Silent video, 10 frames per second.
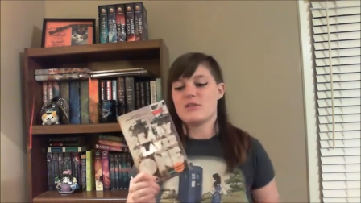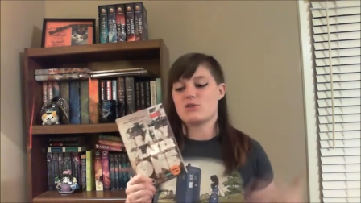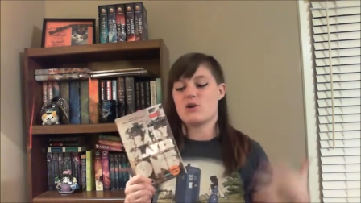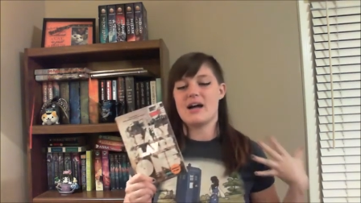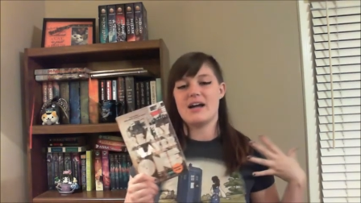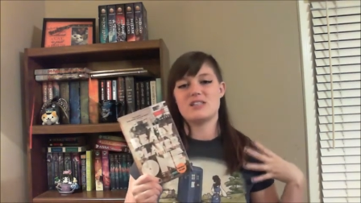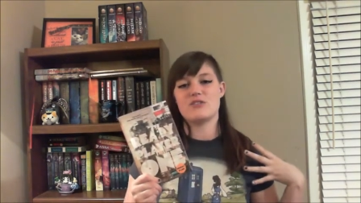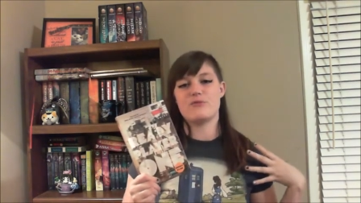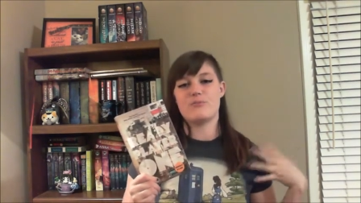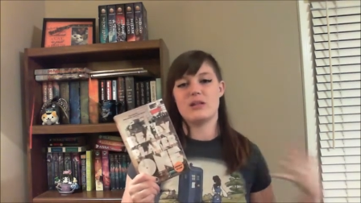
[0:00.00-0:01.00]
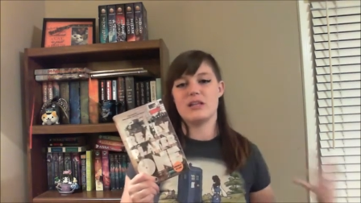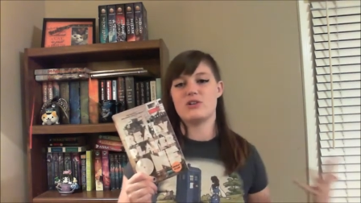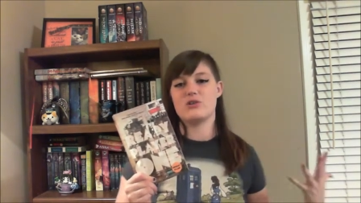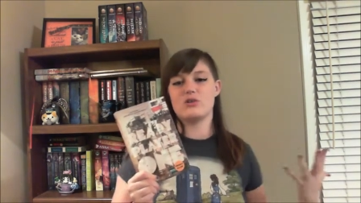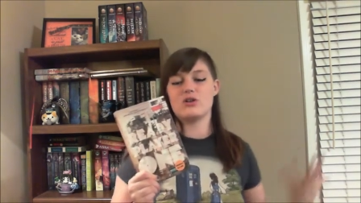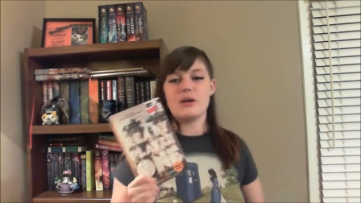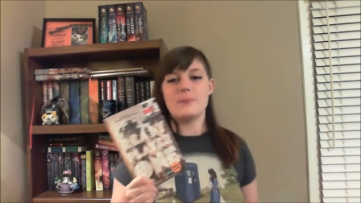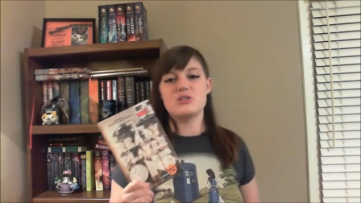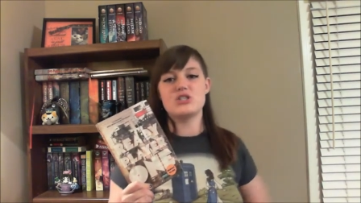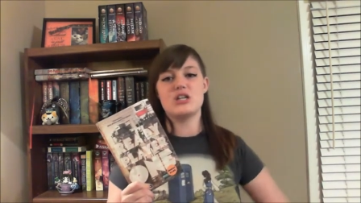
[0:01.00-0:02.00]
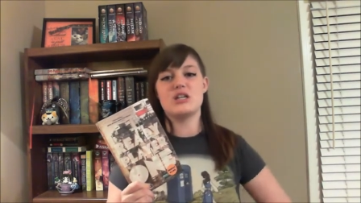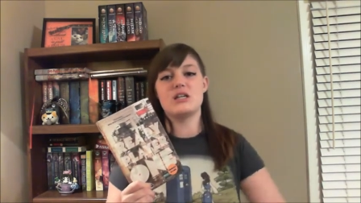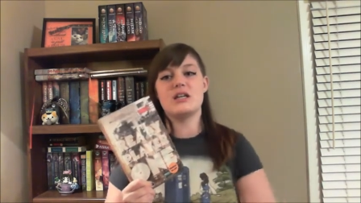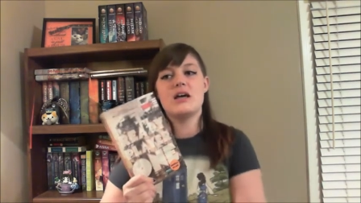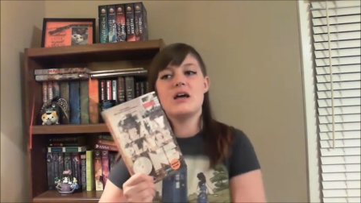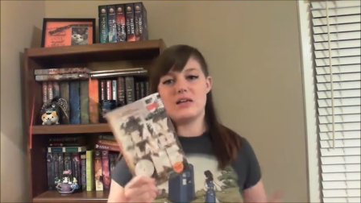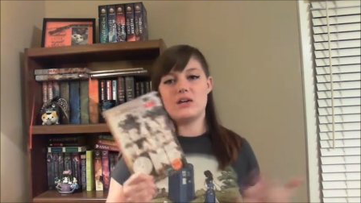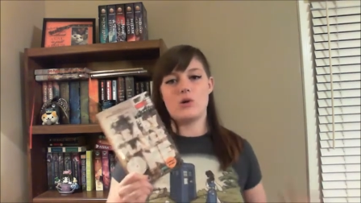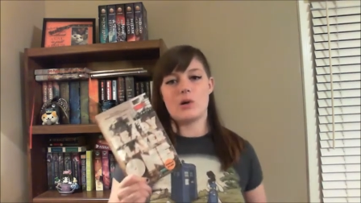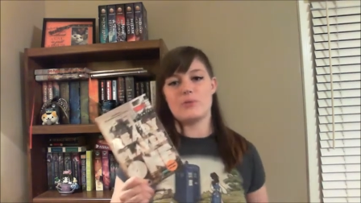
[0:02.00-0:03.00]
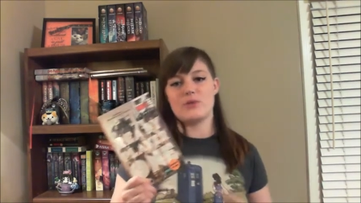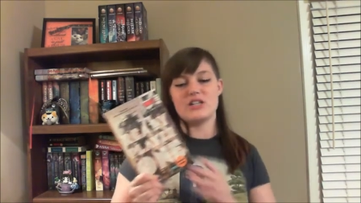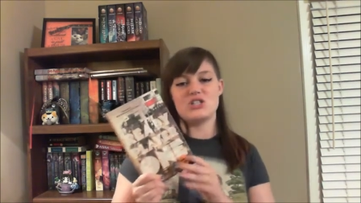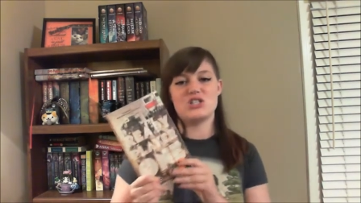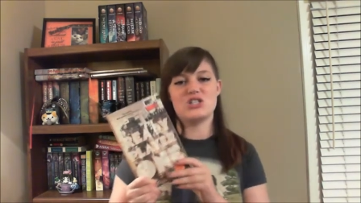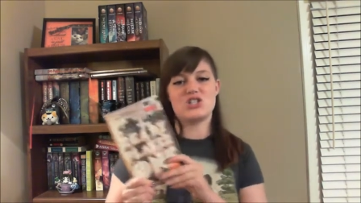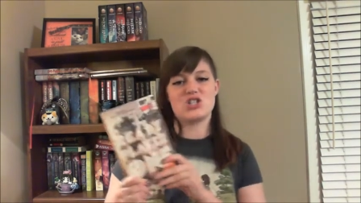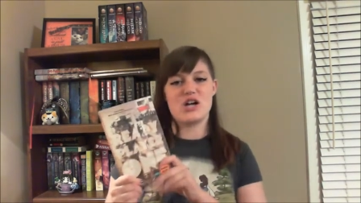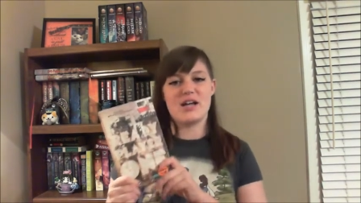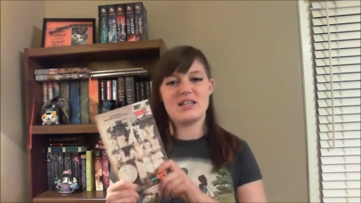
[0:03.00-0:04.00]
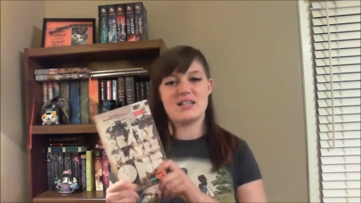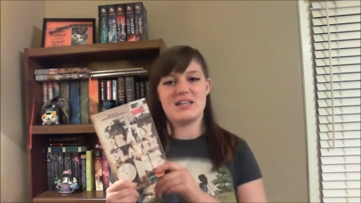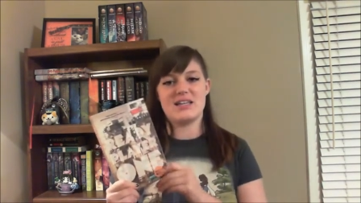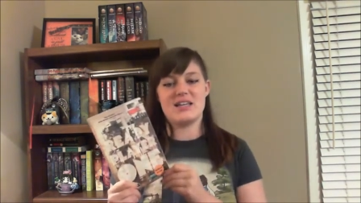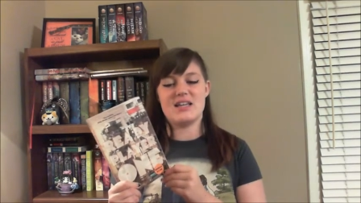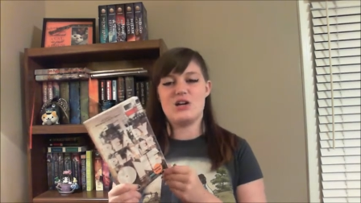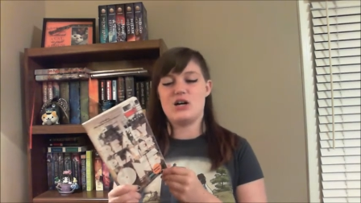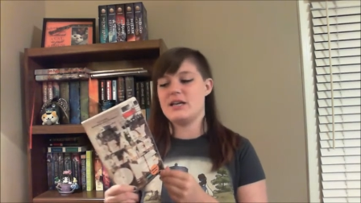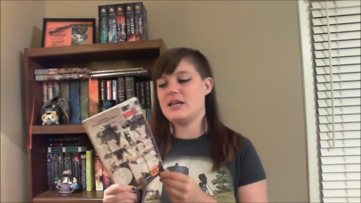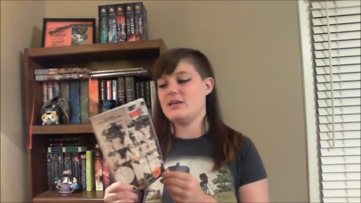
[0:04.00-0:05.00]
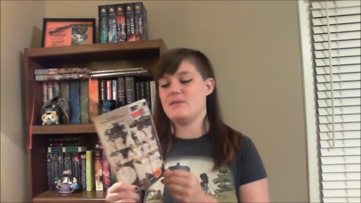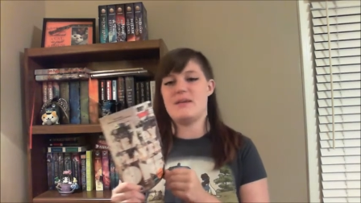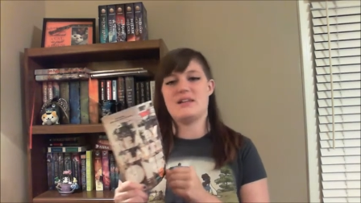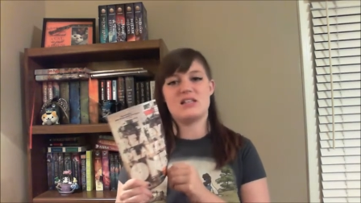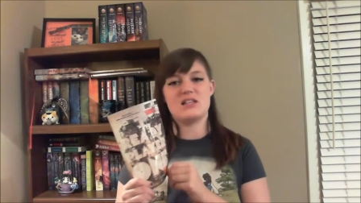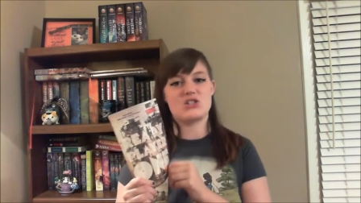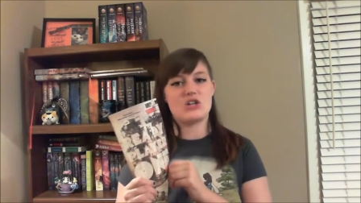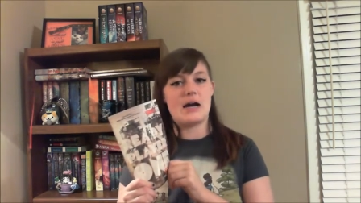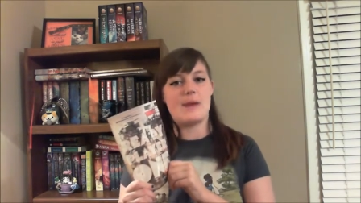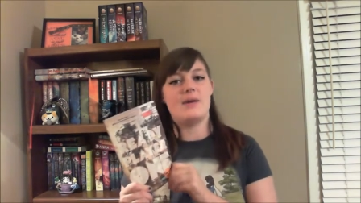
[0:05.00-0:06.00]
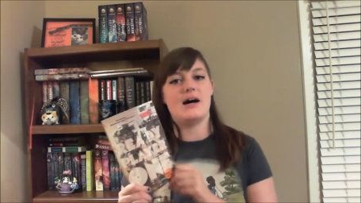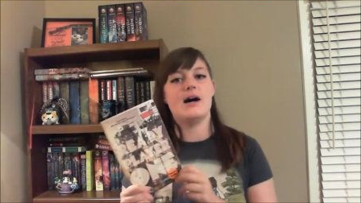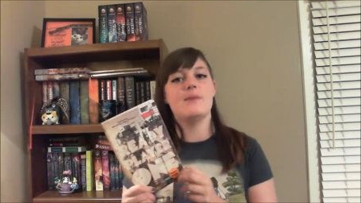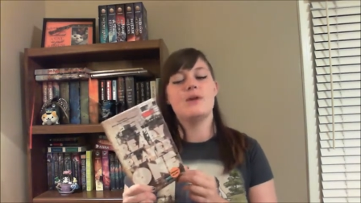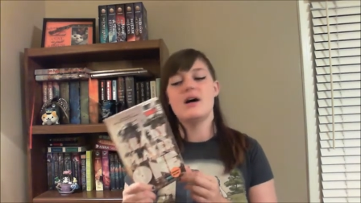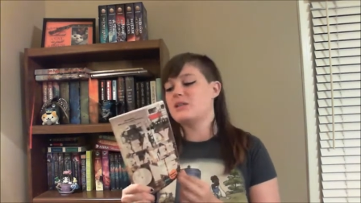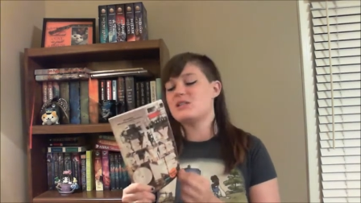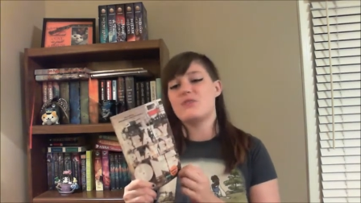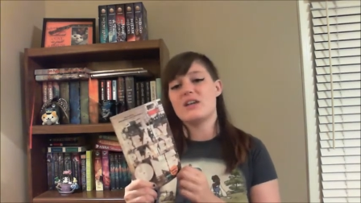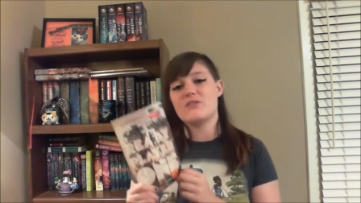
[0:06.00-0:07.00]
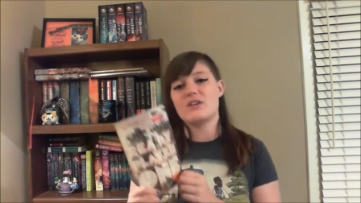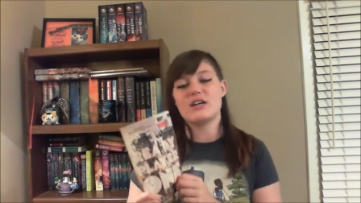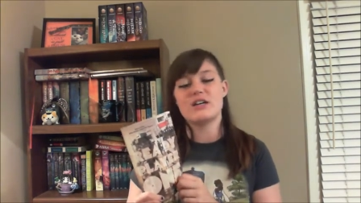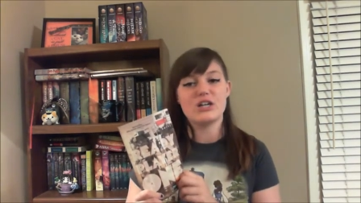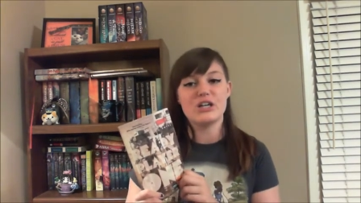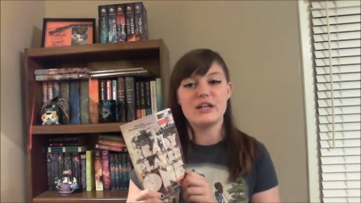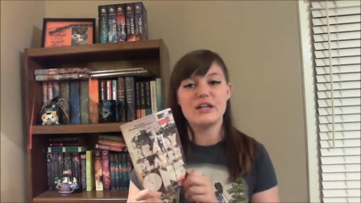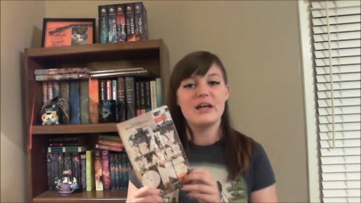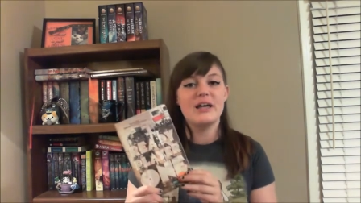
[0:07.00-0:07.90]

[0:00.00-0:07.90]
There's all kinds of political corruption, corporations trying to get in on it and mess his crap up. It's very, very good.